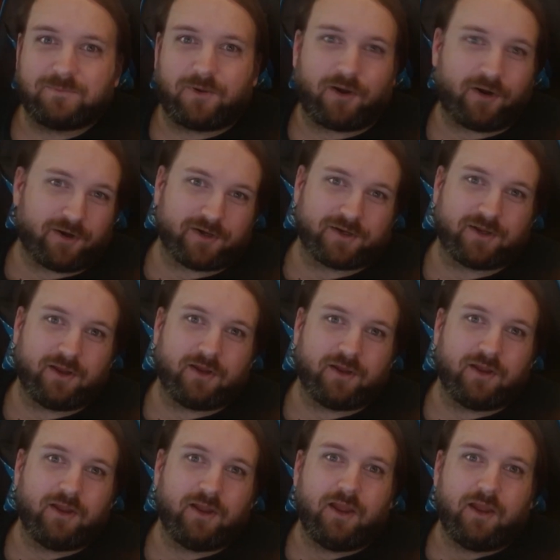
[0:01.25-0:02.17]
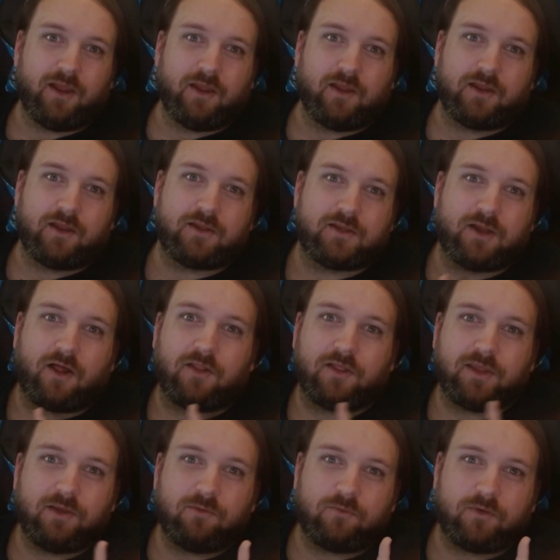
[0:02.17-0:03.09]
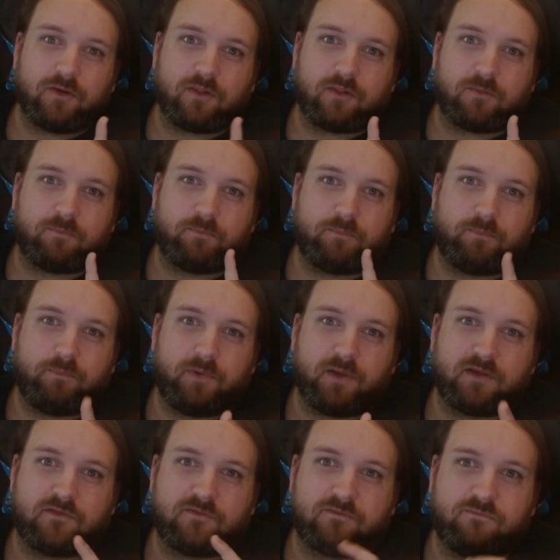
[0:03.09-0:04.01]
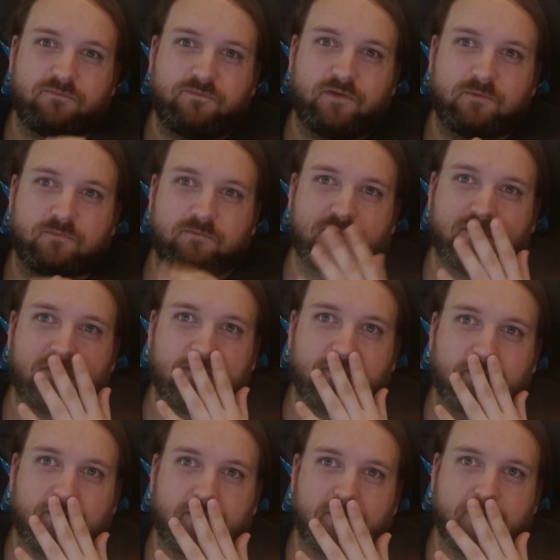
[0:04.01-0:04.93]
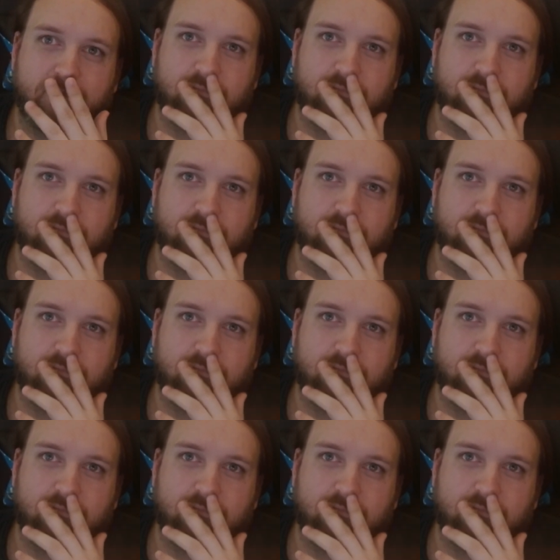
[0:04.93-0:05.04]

Park, calling it one of the biggest films of the.